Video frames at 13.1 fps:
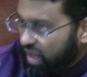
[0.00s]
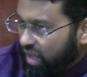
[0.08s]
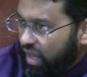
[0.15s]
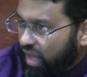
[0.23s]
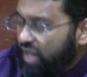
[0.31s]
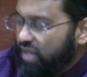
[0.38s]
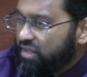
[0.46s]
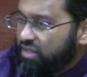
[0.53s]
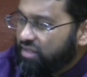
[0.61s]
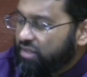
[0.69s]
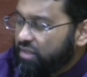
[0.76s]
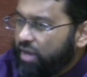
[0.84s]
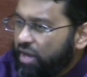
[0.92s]
And this is
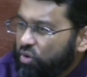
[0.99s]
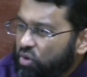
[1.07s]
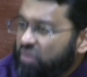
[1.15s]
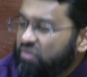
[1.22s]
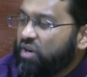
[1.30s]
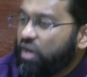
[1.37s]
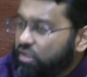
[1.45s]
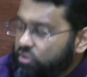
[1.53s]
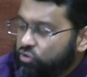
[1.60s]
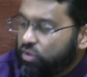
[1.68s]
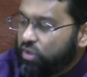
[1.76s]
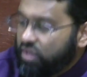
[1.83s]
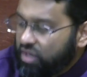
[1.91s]
a matter of culture
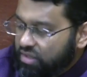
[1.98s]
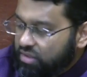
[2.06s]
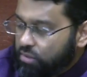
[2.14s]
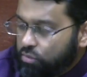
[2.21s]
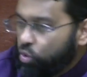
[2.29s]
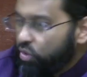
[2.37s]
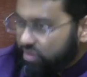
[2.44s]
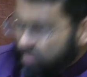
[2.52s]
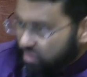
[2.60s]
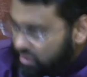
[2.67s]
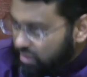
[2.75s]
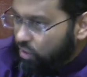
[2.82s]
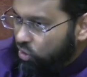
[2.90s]
and custom. Who is a
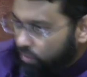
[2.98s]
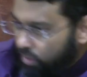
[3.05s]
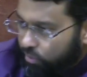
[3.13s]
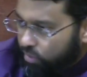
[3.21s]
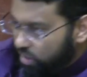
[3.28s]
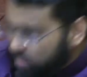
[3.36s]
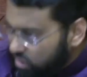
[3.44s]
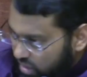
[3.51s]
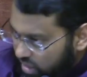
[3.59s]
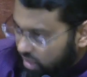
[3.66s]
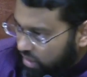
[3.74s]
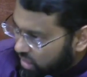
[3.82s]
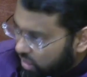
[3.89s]
senior member? They,
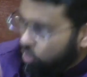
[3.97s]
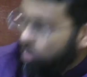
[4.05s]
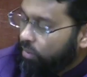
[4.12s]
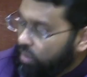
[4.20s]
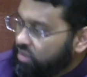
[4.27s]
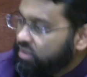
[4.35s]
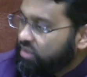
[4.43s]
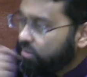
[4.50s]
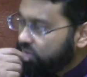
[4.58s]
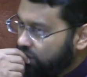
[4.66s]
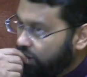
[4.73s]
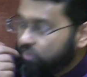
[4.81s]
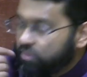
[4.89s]
they know amongst
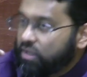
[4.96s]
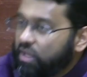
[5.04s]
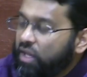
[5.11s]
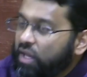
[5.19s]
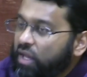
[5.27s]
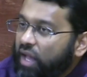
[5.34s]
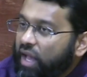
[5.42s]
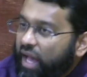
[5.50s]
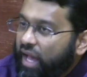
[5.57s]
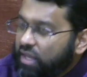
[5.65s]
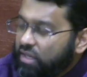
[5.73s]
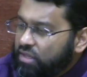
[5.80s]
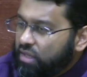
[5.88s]
themselves.
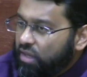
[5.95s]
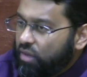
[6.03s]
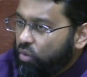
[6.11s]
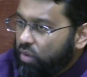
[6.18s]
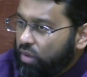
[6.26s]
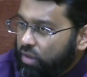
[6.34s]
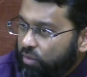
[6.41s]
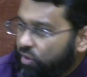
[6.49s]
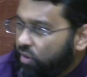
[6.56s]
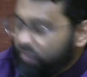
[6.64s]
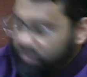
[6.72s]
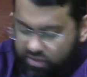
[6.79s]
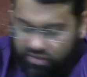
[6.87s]
And the
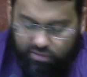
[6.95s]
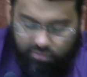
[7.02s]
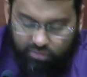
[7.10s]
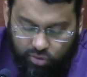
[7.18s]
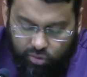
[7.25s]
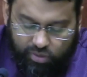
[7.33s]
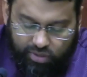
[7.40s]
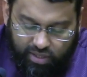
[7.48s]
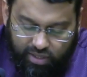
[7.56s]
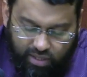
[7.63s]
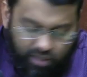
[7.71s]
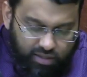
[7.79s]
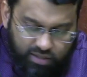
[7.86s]
Prophet knew that Al
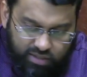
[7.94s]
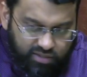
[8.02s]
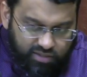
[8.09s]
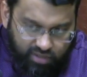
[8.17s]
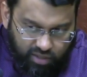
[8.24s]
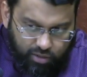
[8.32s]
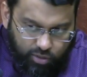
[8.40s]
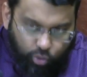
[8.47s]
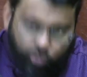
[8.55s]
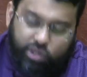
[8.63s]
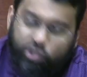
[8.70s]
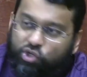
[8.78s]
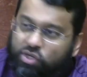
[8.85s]
Akhnas is not a
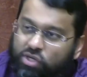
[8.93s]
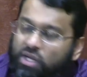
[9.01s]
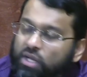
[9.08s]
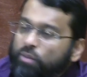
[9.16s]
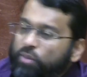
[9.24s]
Qurashi, but